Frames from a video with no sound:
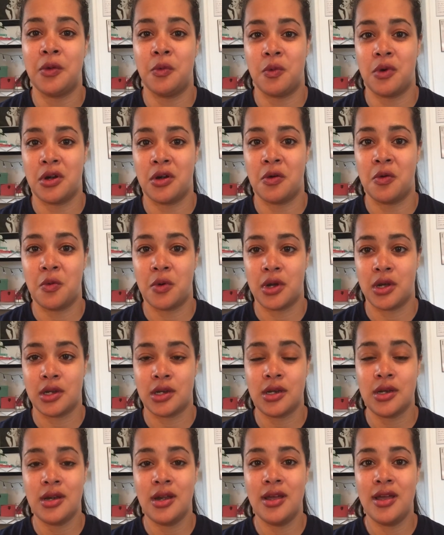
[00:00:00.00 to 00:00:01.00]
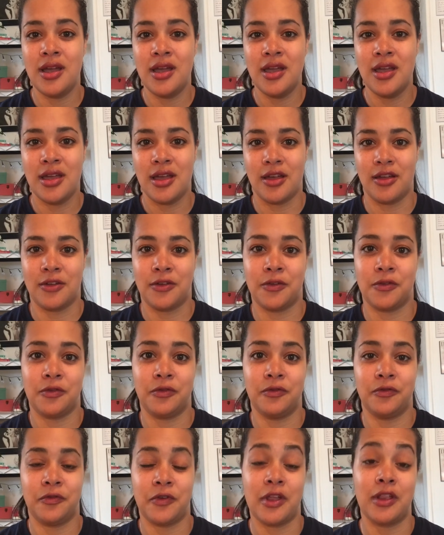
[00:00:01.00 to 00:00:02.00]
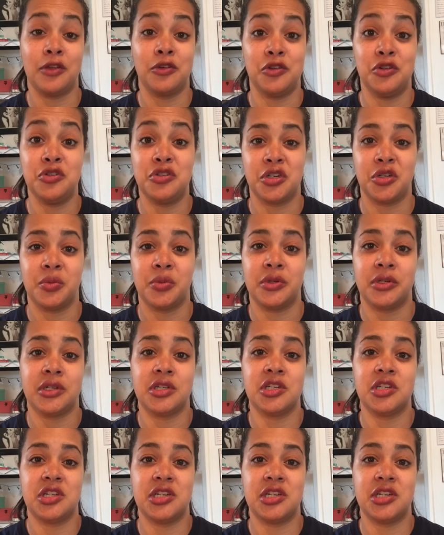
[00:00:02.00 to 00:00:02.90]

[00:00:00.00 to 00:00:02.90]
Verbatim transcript: 101, a fellow YouTuber.